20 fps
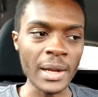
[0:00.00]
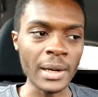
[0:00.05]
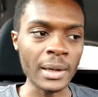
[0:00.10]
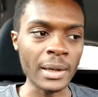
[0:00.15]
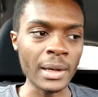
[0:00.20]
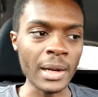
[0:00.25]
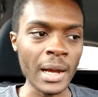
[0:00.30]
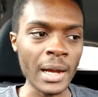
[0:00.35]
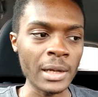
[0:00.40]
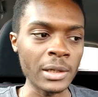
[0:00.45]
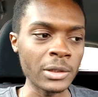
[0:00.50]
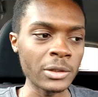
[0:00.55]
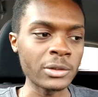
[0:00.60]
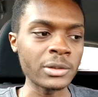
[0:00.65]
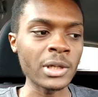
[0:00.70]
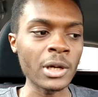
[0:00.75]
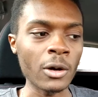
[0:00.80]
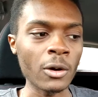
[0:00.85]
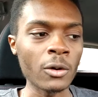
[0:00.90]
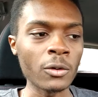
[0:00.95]
and I
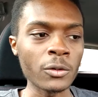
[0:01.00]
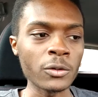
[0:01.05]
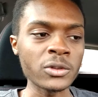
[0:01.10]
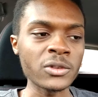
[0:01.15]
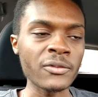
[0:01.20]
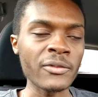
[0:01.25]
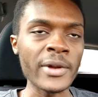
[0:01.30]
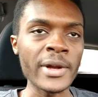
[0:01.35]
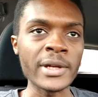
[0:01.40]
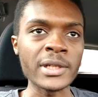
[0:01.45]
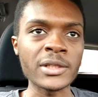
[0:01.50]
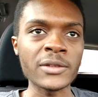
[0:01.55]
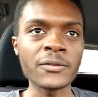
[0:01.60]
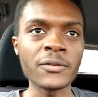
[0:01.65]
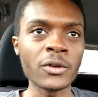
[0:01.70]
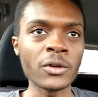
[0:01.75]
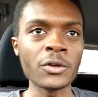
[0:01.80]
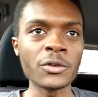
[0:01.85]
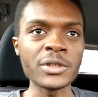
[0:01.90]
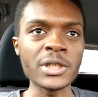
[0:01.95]
looked at all those things
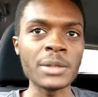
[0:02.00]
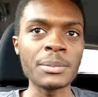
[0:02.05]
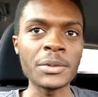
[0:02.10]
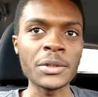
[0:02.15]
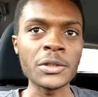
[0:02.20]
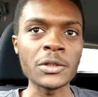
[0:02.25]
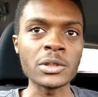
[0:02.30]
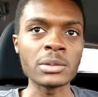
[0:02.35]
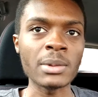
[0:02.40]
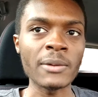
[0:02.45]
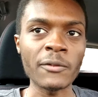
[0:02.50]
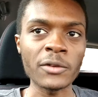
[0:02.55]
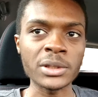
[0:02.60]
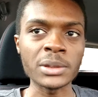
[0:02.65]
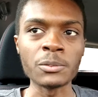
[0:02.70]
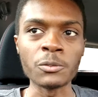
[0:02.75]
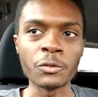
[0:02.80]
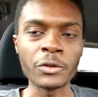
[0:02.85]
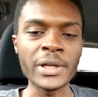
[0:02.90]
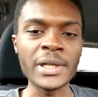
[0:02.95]
for those EP2s, but for
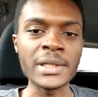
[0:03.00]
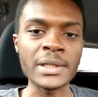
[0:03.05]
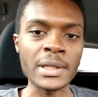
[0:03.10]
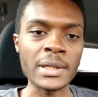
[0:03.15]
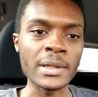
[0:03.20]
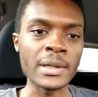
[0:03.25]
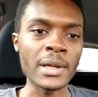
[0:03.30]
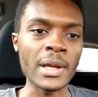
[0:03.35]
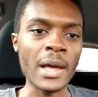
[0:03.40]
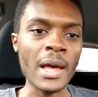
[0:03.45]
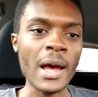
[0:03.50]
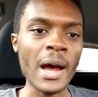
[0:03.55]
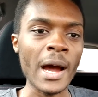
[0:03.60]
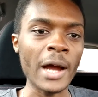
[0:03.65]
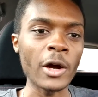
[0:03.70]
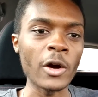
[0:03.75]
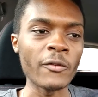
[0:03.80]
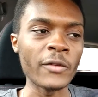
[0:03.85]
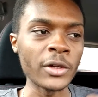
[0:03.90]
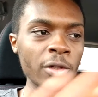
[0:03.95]
some reason
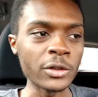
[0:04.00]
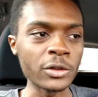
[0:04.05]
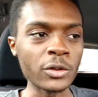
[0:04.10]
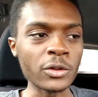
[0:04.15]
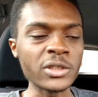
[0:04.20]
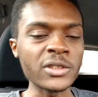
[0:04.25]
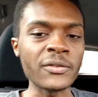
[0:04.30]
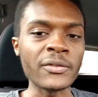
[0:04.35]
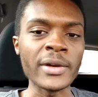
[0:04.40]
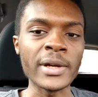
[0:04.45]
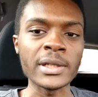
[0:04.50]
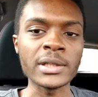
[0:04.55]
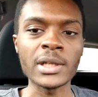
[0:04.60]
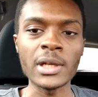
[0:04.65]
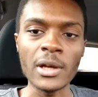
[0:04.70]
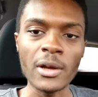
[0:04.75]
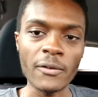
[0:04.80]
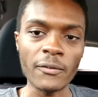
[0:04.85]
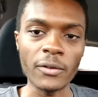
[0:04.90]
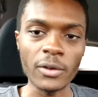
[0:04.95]
I overlooked those
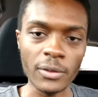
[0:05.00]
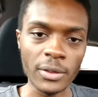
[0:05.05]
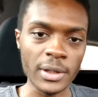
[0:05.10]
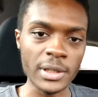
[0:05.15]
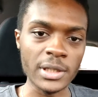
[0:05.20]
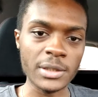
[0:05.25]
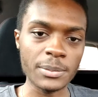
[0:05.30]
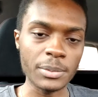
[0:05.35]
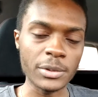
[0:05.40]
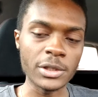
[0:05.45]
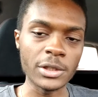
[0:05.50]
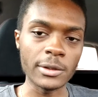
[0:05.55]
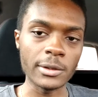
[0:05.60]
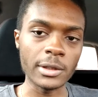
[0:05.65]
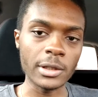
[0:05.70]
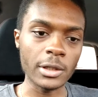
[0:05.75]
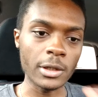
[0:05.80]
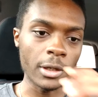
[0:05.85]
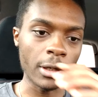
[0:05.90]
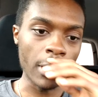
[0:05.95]
things for this
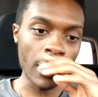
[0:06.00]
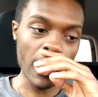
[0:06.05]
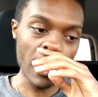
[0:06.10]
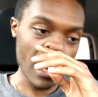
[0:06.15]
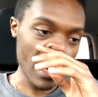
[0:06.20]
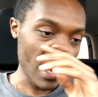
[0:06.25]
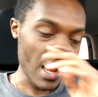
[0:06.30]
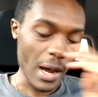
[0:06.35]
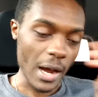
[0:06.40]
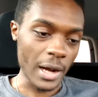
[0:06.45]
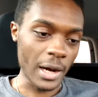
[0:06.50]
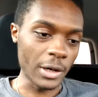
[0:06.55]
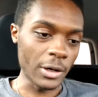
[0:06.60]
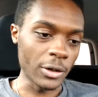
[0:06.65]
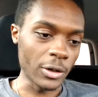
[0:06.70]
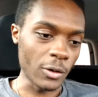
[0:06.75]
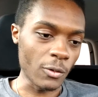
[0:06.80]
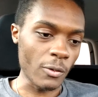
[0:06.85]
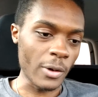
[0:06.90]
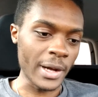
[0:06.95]
particular car. I
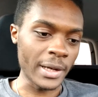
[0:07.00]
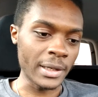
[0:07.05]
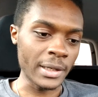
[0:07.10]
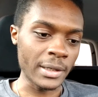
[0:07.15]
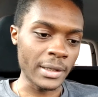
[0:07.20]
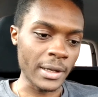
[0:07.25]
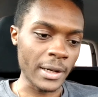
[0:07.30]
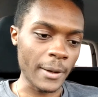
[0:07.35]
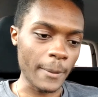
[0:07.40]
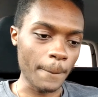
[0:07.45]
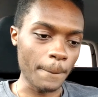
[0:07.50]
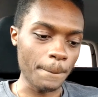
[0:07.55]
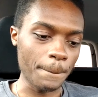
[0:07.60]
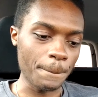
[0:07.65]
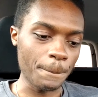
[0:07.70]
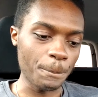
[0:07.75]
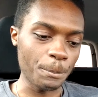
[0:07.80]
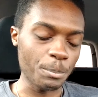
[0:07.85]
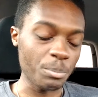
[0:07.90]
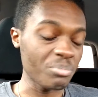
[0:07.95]
don't know why I did
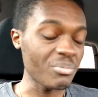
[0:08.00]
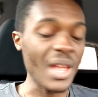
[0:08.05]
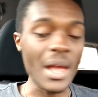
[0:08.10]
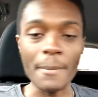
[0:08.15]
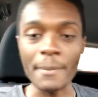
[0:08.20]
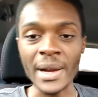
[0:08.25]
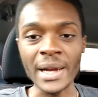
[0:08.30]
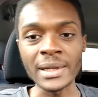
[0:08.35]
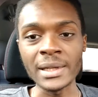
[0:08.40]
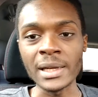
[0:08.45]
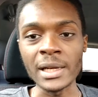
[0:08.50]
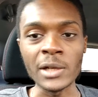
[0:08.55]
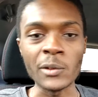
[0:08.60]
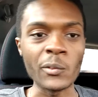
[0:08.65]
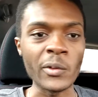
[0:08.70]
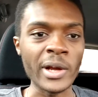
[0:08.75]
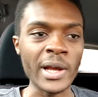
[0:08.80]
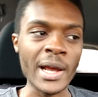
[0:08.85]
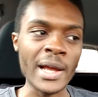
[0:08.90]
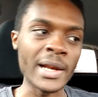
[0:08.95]
that, but I did
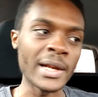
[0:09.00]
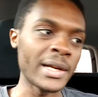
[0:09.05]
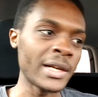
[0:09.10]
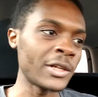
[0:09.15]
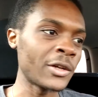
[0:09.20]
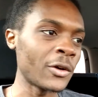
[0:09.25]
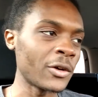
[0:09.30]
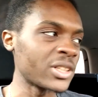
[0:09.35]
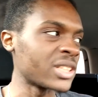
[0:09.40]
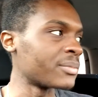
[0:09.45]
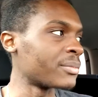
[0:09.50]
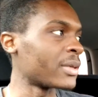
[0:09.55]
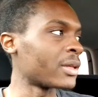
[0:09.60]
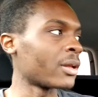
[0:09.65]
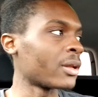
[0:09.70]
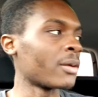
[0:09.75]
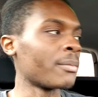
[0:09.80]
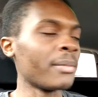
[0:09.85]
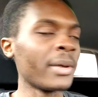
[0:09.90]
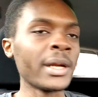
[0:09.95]
anyway, and it did cost me a
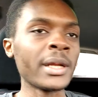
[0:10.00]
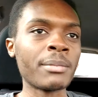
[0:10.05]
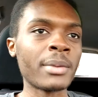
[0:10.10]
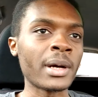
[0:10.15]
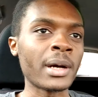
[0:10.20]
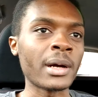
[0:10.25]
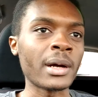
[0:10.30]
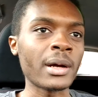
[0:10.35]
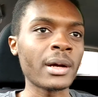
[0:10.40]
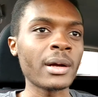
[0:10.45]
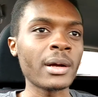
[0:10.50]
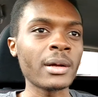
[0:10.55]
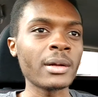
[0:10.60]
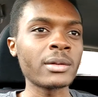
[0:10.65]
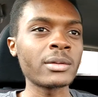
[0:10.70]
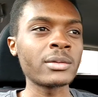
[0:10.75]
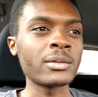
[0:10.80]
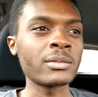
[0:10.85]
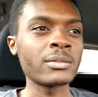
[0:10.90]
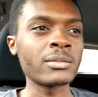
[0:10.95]
lot of money, but
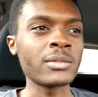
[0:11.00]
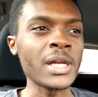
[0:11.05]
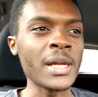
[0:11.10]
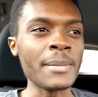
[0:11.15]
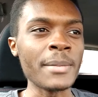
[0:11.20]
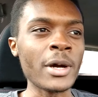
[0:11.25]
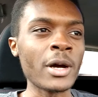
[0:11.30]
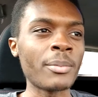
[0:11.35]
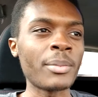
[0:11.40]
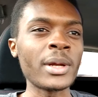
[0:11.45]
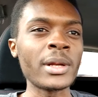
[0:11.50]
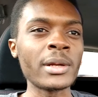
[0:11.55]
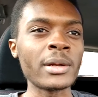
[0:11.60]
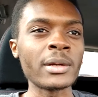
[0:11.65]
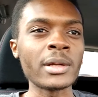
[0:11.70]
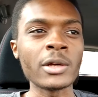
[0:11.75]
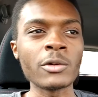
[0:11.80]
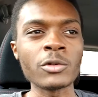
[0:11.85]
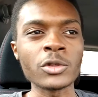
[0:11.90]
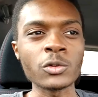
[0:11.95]
in my
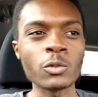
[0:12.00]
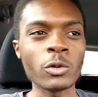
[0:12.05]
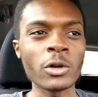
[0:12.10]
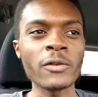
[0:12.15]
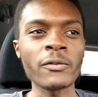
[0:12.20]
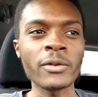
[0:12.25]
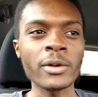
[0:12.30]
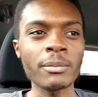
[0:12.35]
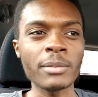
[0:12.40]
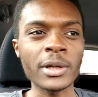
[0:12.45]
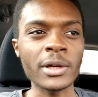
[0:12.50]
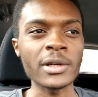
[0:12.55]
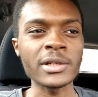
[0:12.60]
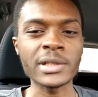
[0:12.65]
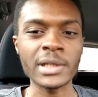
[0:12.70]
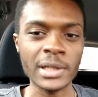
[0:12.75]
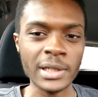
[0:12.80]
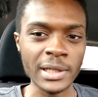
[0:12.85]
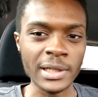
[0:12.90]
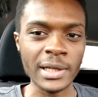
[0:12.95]
opinion it was worth it
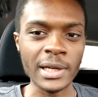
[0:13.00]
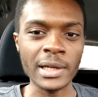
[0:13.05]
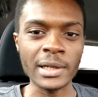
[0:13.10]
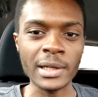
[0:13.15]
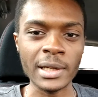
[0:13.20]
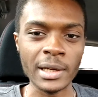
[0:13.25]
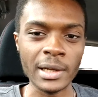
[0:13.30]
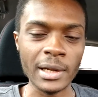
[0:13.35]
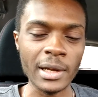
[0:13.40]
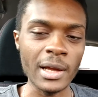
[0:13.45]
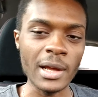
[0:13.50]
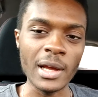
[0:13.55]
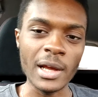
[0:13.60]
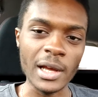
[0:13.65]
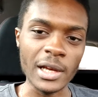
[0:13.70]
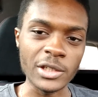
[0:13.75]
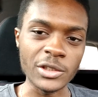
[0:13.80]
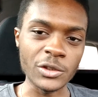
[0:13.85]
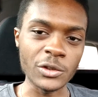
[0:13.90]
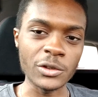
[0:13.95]
because I did get that
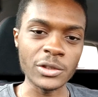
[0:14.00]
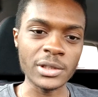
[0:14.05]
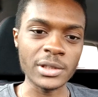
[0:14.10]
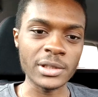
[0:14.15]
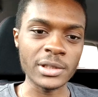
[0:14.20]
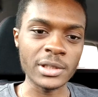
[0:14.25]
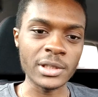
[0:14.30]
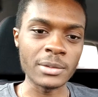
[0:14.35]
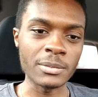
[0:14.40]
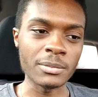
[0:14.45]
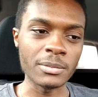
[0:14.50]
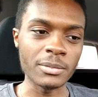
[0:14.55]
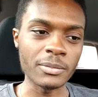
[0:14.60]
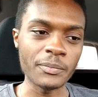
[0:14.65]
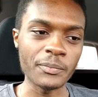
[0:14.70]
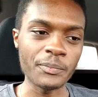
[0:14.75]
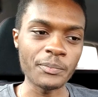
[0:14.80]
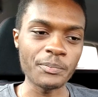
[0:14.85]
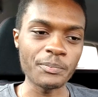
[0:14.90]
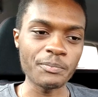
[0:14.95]
exhaust system,